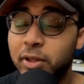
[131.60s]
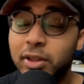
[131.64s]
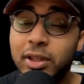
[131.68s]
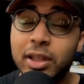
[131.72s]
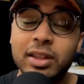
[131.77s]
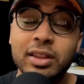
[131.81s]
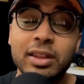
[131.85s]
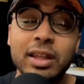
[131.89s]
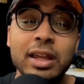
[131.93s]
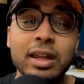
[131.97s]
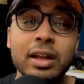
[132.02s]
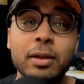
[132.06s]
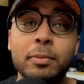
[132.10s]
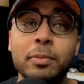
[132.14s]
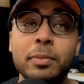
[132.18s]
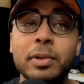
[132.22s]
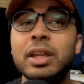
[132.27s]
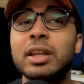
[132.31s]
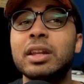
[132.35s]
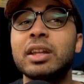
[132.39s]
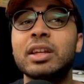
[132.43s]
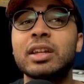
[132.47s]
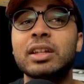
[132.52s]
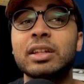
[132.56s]
they then
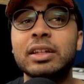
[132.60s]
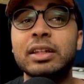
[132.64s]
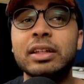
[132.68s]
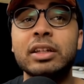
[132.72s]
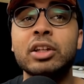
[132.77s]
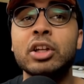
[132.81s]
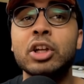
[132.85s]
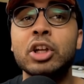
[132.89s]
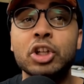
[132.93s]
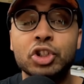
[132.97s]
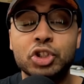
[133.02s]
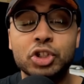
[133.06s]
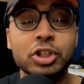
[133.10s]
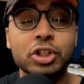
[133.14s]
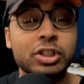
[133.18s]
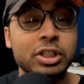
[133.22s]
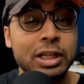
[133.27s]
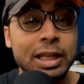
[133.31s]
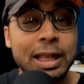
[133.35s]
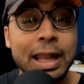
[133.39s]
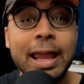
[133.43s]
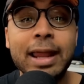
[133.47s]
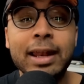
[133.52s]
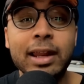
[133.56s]
immediately just
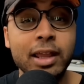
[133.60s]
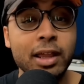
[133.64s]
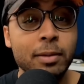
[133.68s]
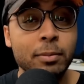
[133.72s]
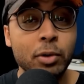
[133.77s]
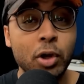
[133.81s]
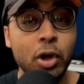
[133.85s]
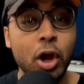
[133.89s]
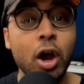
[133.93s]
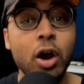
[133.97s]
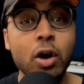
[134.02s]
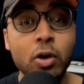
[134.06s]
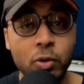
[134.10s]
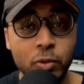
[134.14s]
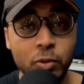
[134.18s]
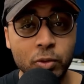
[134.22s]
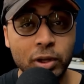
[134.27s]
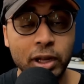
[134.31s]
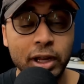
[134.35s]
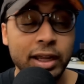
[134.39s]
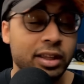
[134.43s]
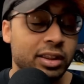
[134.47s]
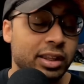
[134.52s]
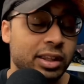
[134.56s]
let him go.
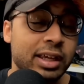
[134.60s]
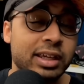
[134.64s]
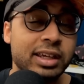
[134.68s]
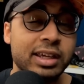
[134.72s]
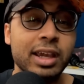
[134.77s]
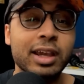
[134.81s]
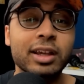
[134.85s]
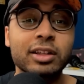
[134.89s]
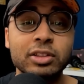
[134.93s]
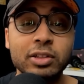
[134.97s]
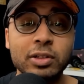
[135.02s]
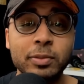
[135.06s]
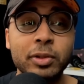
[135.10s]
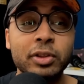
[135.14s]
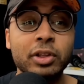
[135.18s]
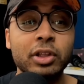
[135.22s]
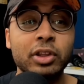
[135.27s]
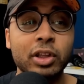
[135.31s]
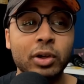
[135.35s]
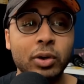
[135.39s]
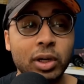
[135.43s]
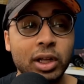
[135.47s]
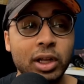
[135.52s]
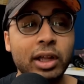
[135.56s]
Like, they kicked him, and then
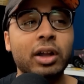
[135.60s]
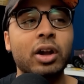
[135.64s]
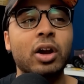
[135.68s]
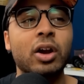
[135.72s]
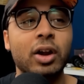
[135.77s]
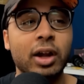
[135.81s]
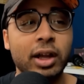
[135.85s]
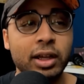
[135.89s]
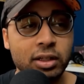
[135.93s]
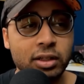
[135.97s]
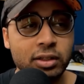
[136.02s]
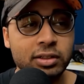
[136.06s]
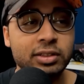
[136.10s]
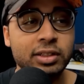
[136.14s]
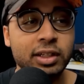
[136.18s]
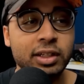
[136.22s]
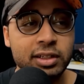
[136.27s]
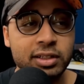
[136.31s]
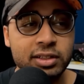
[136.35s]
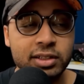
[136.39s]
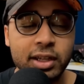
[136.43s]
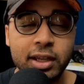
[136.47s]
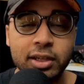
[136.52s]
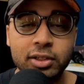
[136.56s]
they were like, all right, looks like
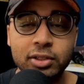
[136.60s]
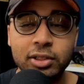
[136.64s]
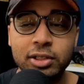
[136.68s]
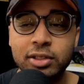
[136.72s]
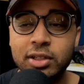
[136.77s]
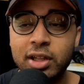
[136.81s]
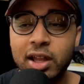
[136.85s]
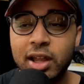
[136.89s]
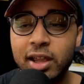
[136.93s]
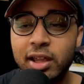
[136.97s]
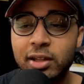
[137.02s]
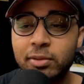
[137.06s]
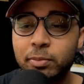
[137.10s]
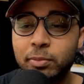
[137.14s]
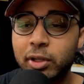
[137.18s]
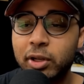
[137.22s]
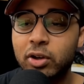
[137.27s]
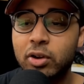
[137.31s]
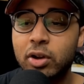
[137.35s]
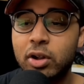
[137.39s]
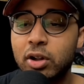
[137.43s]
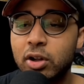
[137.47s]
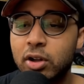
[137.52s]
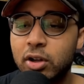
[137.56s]
he's actually dying.
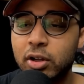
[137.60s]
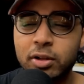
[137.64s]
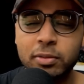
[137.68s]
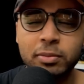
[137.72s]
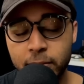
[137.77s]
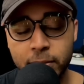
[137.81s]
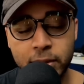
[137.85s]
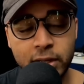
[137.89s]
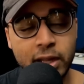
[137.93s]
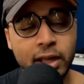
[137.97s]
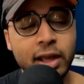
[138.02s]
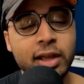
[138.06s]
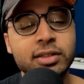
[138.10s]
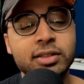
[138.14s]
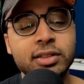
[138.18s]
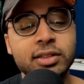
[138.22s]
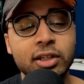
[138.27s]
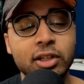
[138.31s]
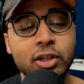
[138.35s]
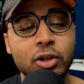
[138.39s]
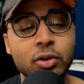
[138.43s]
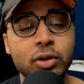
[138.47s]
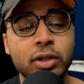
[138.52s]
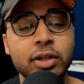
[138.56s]
Better unhook him. But like I said,
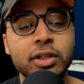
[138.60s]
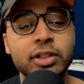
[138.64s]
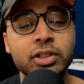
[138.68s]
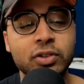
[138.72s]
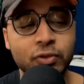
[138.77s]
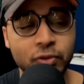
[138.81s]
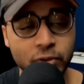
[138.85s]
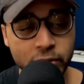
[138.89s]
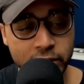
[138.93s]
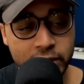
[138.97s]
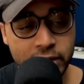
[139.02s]
Loki is free